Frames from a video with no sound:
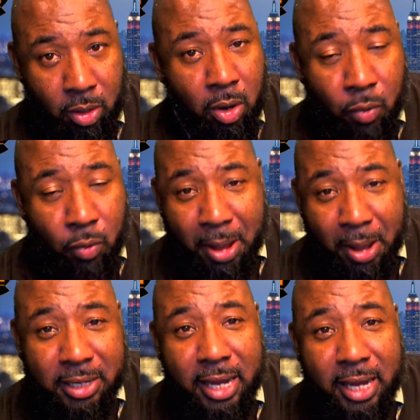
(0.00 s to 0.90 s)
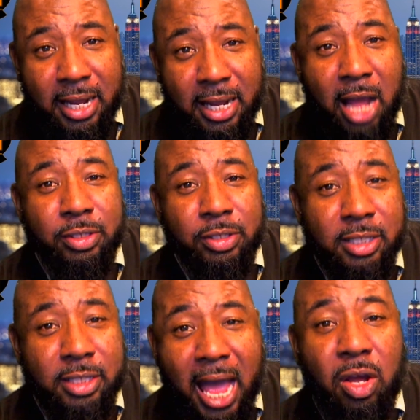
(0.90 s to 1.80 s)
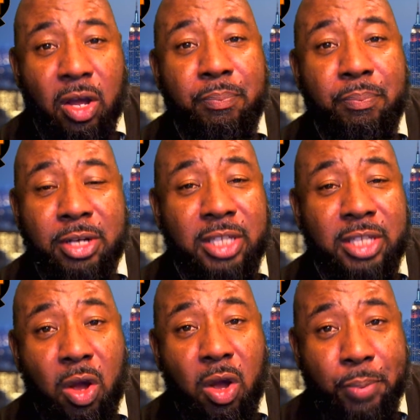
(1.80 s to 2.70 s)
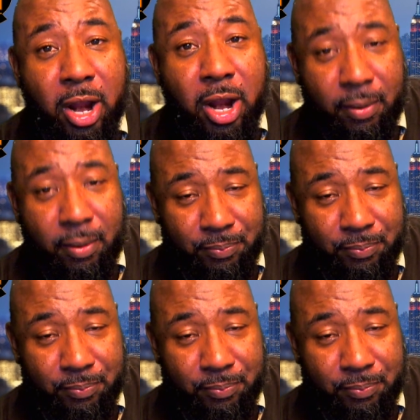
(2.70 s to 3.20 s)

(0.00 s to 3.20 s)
Republican-led Congress is not going to push single payer,